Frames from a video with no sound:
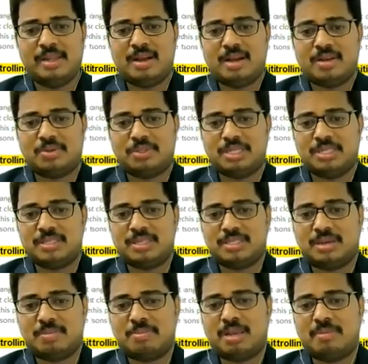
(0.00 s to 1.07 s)
uh, to this uh,
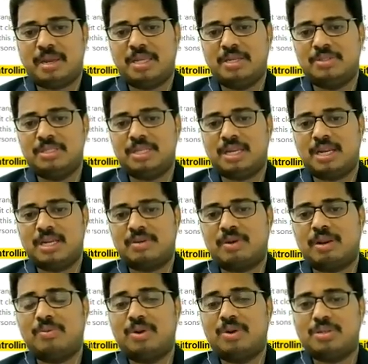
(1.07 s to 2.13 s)
supply by using a
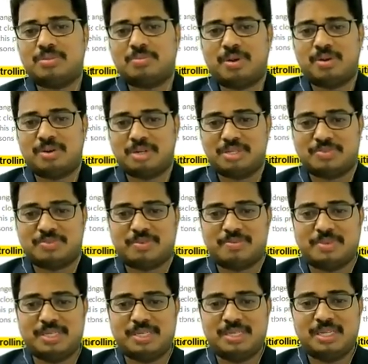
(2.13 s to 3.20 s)
12 volt small
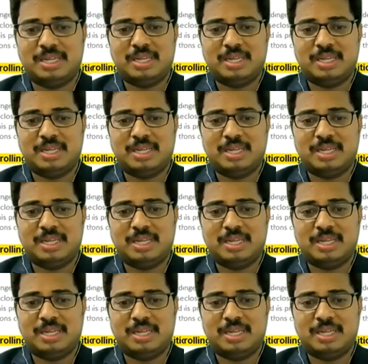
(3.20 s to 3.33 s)
transformer